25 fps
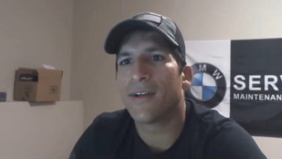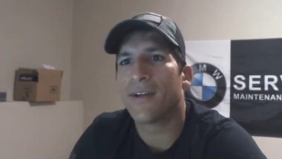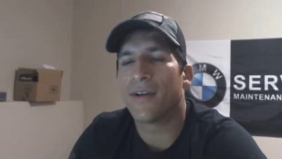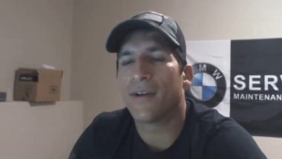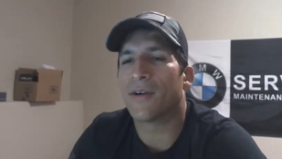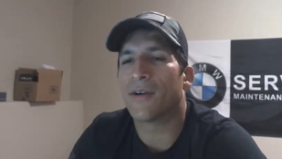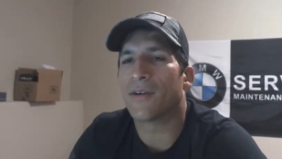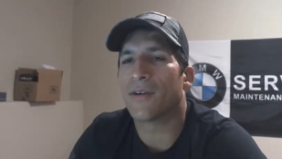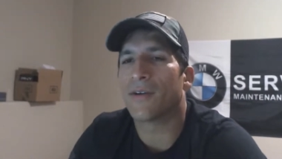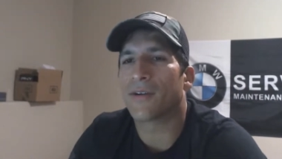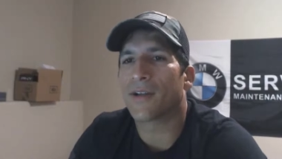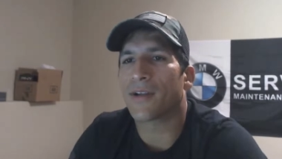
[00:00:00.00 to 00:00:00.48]

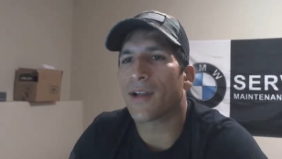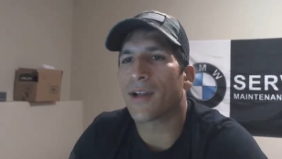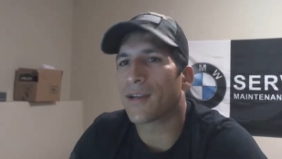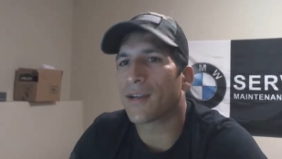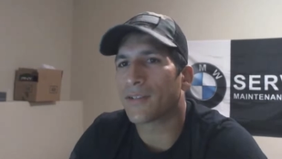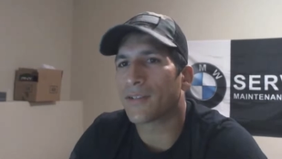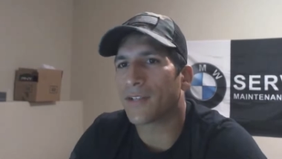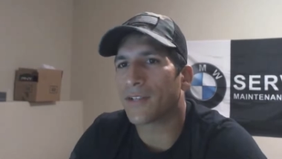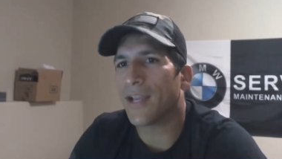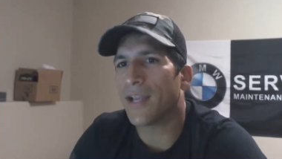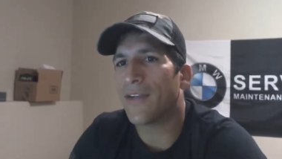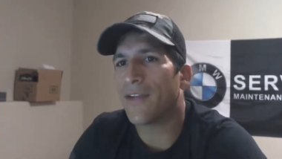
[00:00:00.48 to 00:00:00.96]
Oh
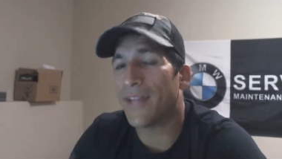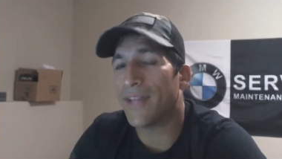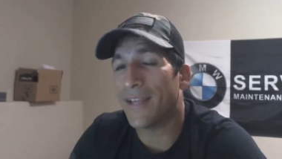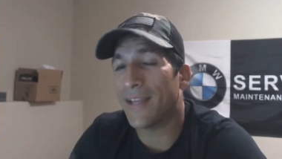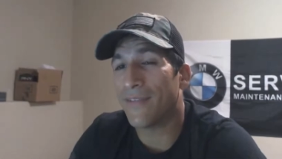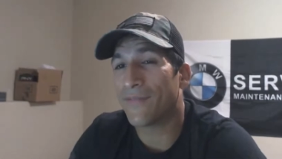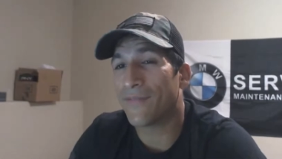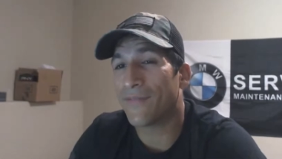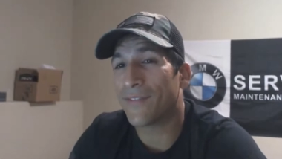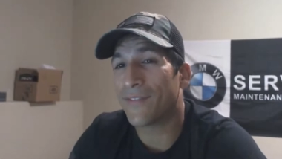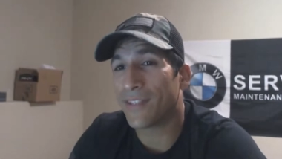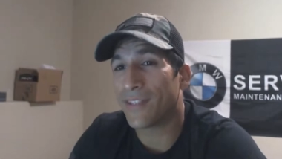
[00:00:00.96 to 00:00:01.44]
gosh, you have an
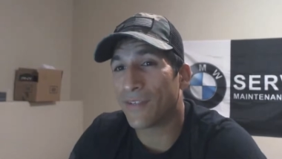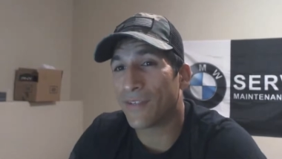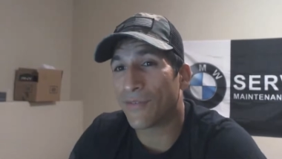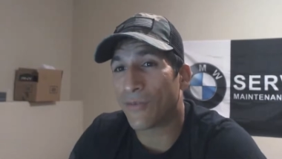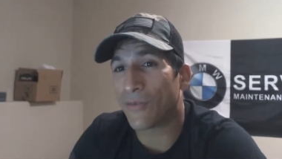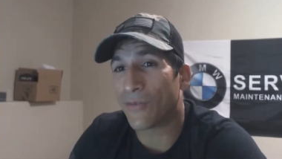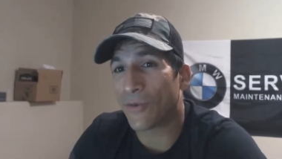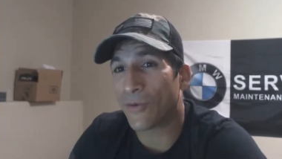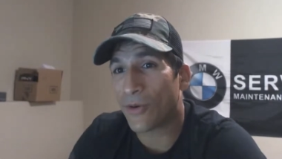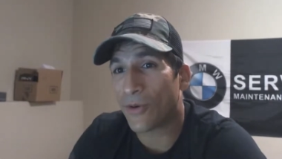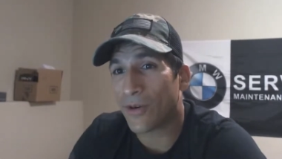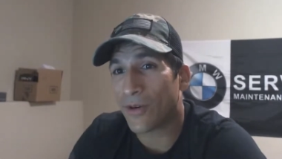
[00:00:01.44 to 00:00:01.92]

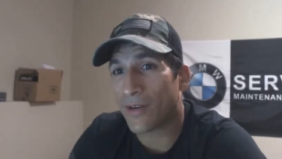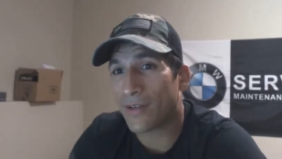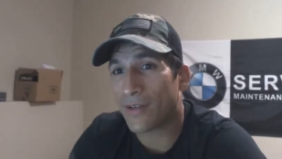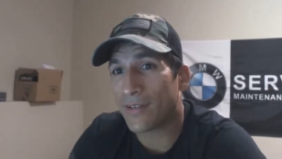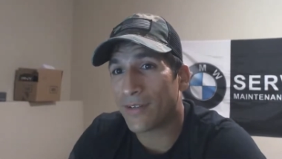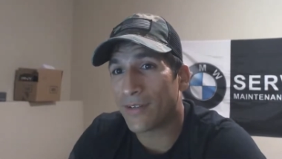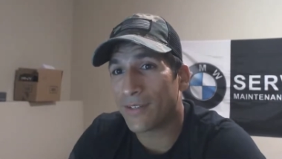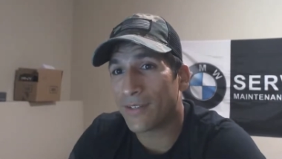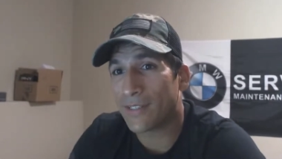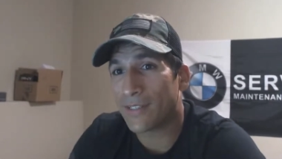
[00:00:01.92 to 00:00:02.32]
M54?